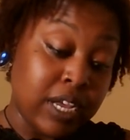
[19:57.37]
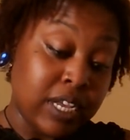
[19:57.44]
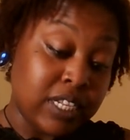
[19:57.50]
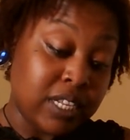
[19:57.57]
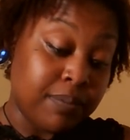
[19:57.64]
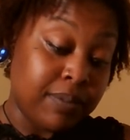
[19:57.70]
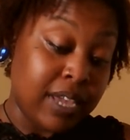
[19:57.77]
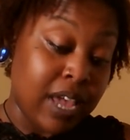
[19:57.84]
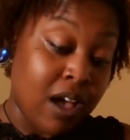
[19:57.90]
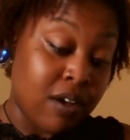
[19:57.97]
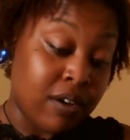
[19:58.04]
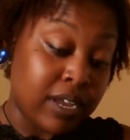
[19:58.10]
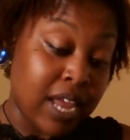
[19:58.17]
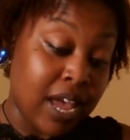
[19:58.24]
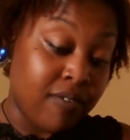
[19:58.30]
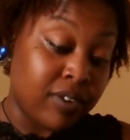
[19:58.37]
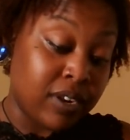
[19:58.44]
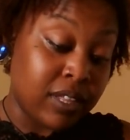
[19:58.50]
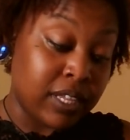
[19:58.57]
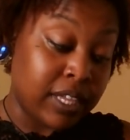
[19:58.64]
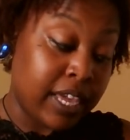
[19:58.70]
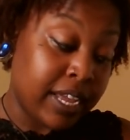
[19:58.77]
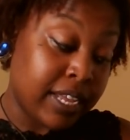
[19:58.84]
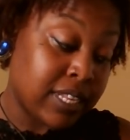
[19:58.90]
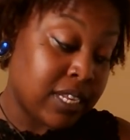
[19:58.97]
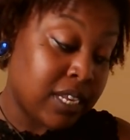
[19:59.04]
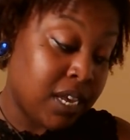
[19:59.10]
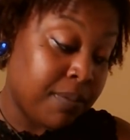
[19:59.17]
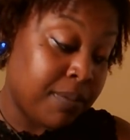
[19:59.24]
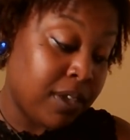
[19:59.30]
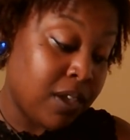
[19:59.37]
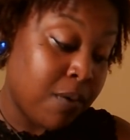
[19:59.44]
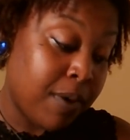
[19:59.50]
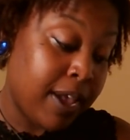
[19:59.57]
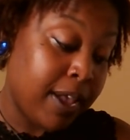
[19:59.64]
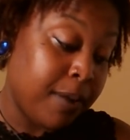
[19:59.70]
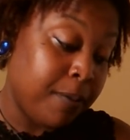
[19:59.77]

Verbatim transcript: Some of y'all could have another Cancer coming your way.